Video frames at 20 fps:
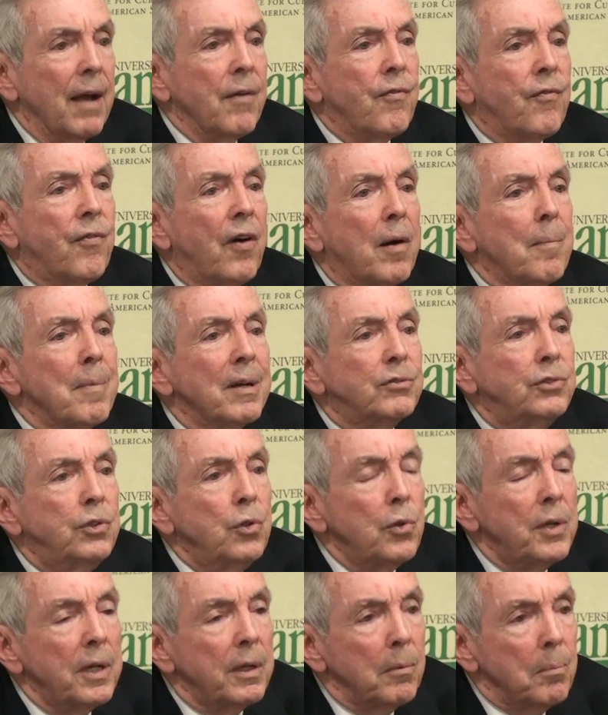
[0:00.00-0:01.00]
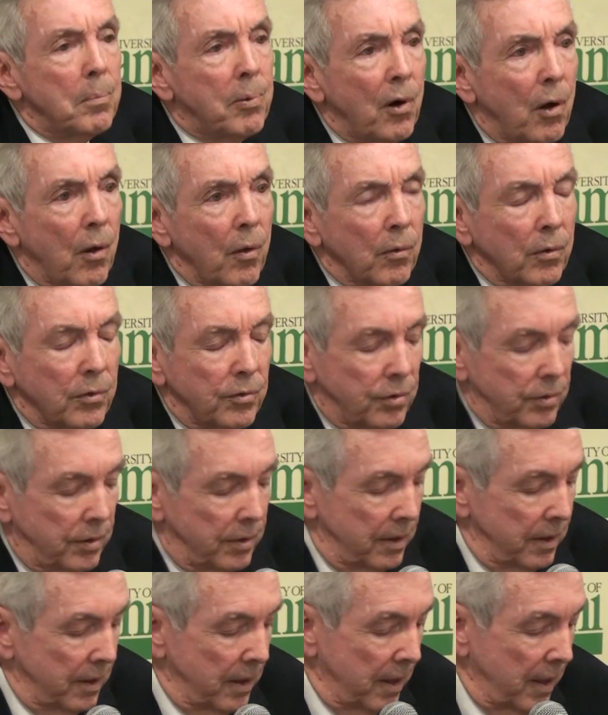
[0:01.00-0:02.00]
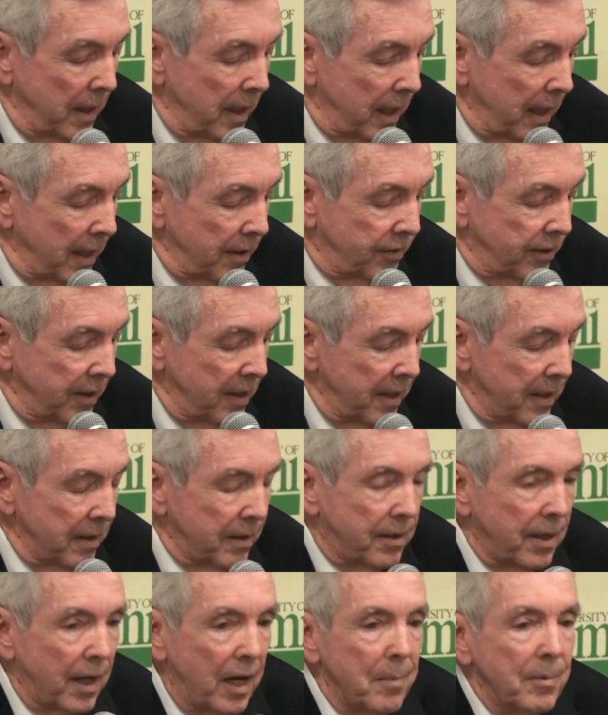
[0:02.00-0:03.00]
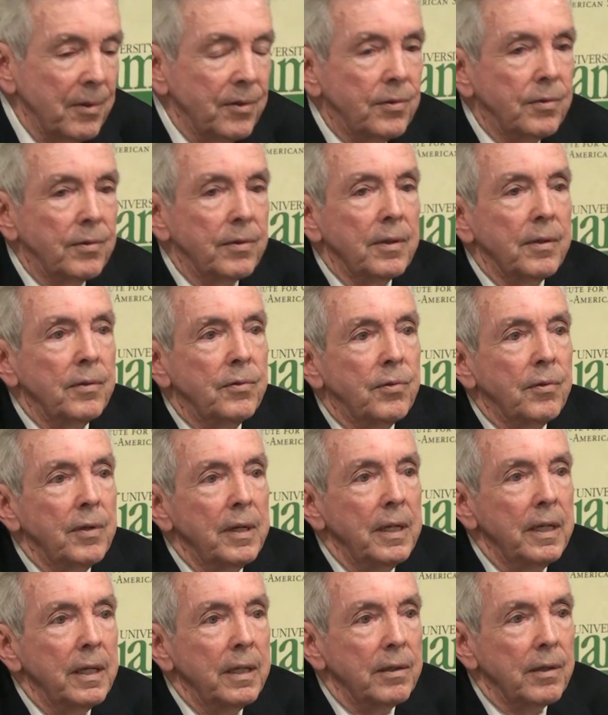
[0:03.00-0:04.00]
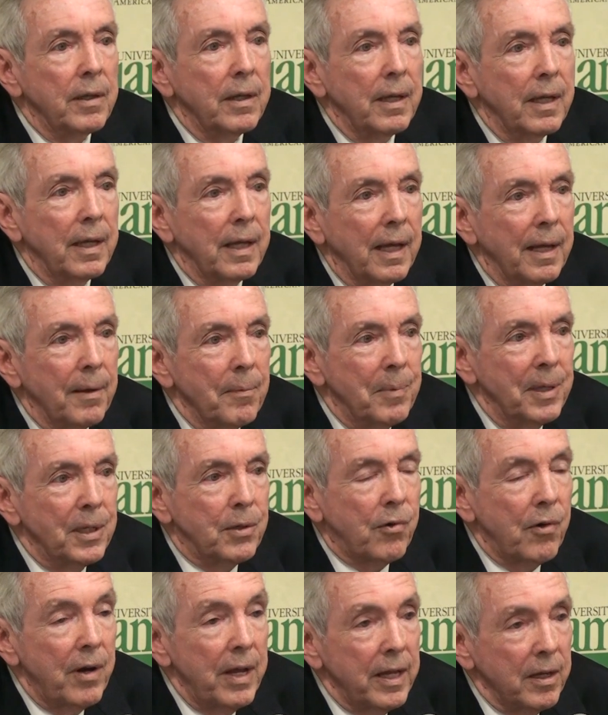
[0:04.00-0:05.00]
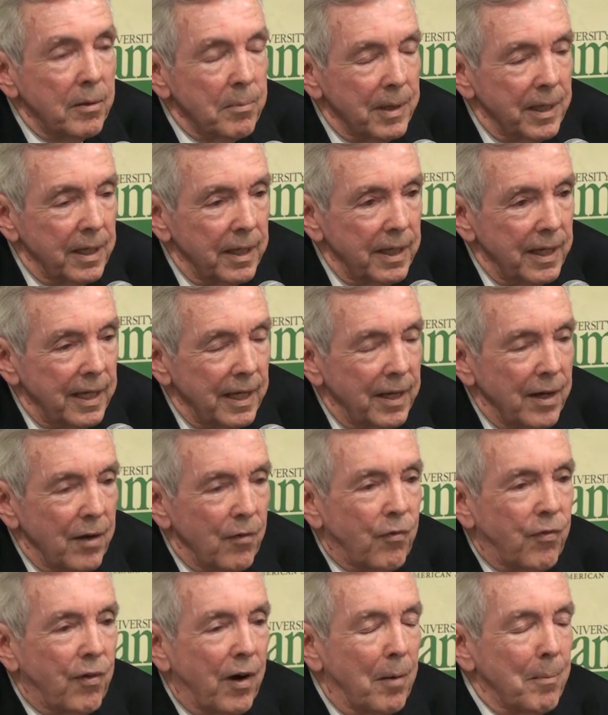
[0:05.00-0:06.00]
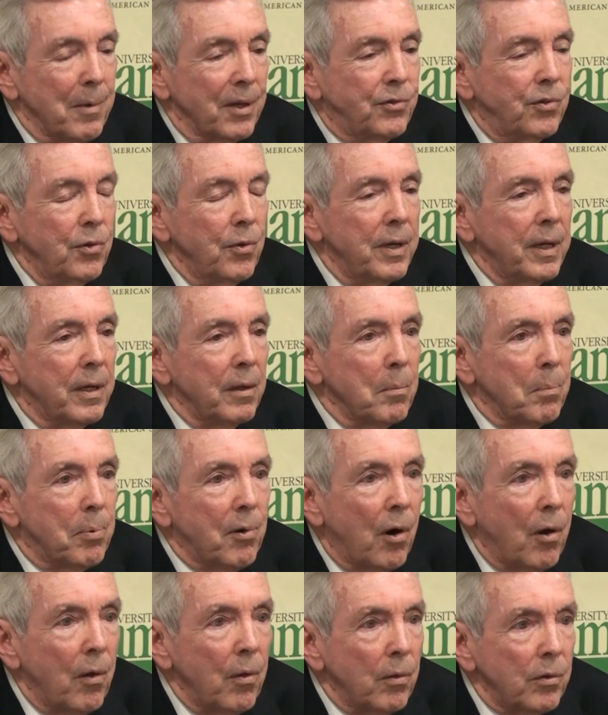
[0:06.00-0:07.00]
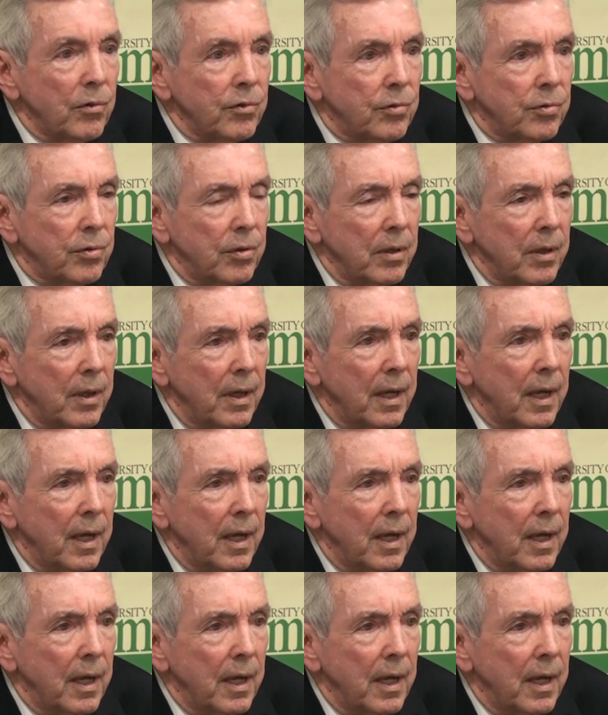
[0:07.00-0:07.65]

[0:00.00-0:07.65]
Pharmaceutical products, and I see the time is really betraying me. Pharmaceutical products,